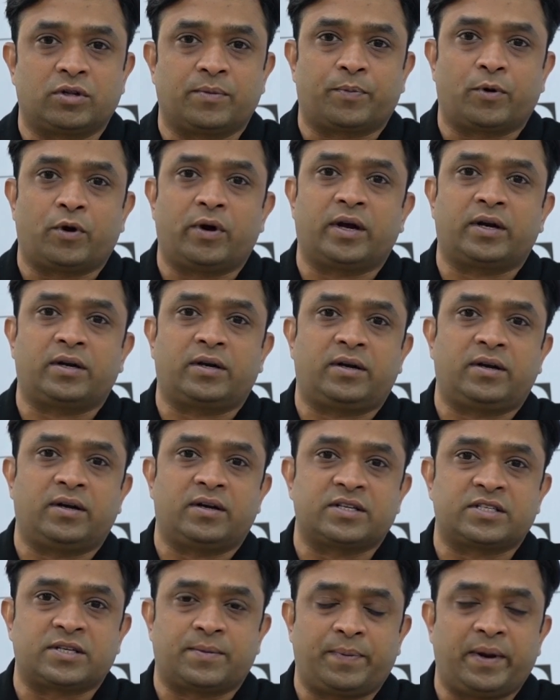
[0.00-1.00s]
the product
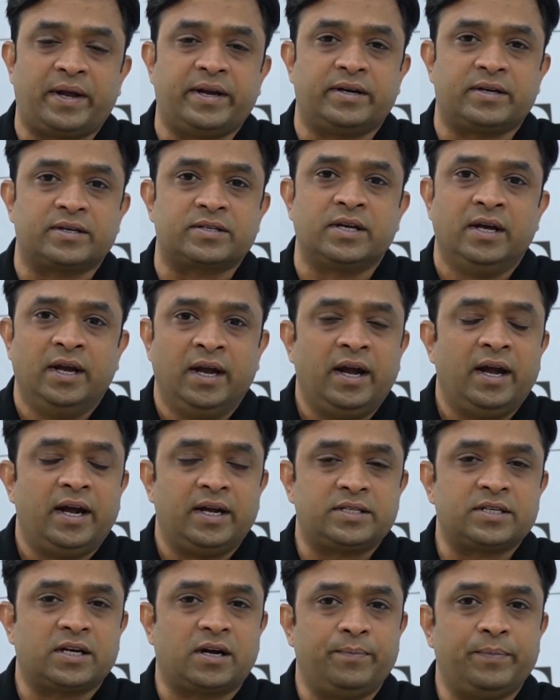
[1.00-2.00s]
suppliers,
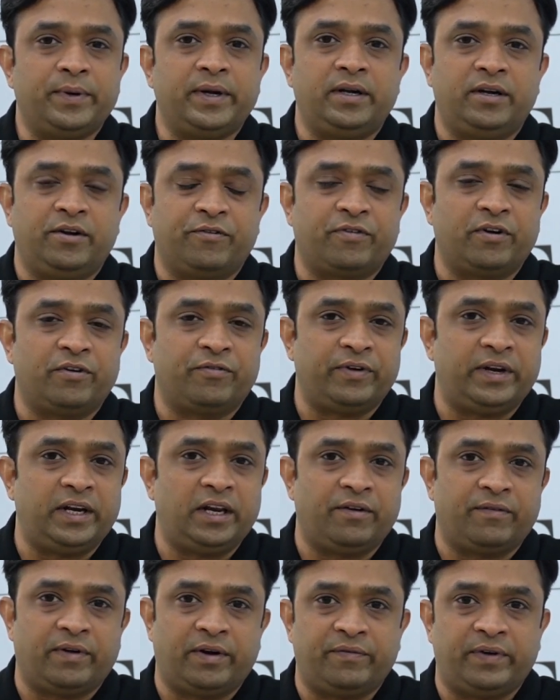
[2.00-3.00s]
it's a complete different
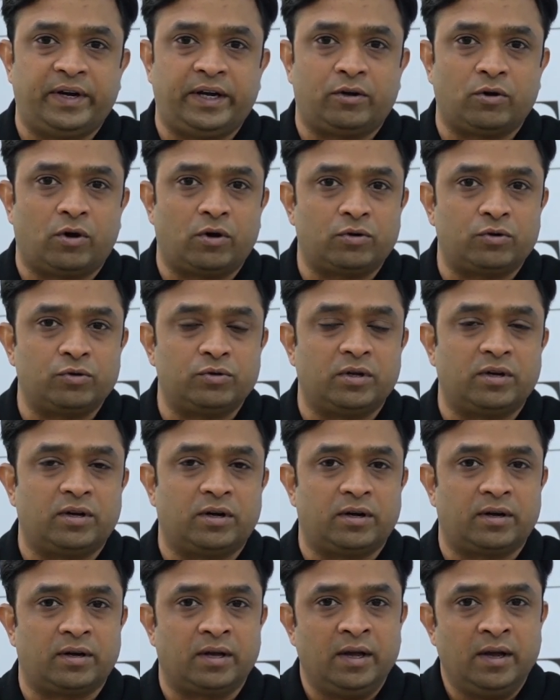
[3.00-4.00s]
feeling when we talk to
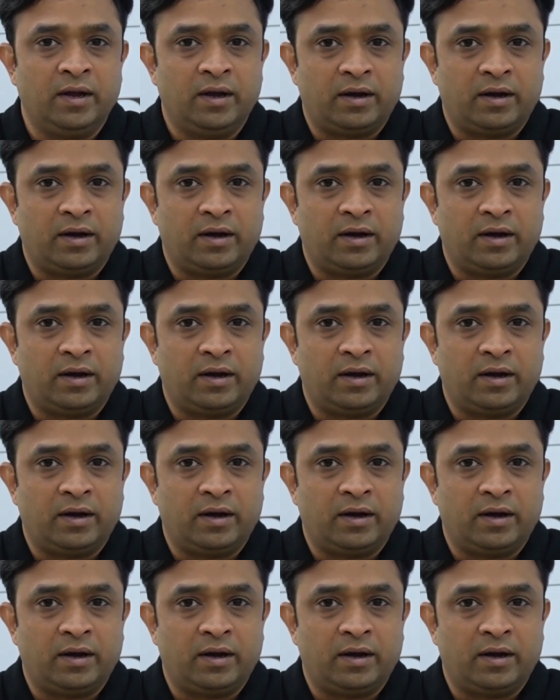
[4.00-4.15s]
the